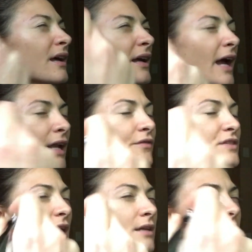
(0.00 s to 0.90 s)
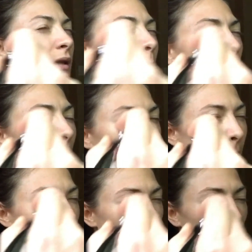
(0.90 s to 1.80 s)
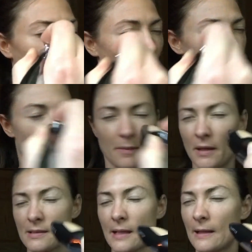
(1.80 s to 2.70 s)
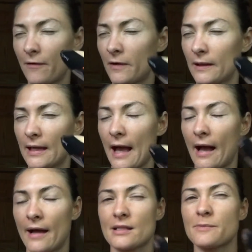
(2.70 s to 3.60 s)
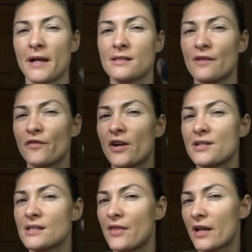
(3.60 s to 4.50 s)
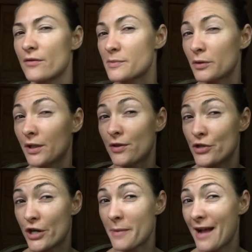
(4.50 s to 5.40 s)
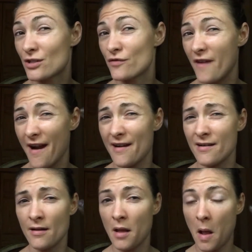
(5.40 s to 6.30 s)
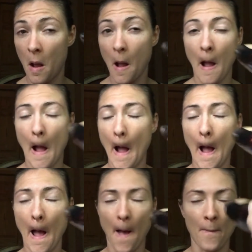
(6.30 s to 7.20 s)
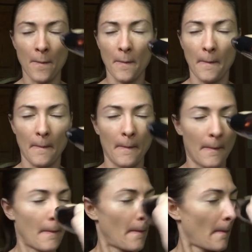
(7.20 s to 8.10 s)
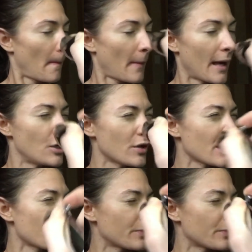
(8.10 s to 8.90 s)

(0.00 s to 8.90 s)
it kind of takes a little bit to get the hang of it because I definitely got hot spots at first. I think I was pulling the trigger back too far. And you get a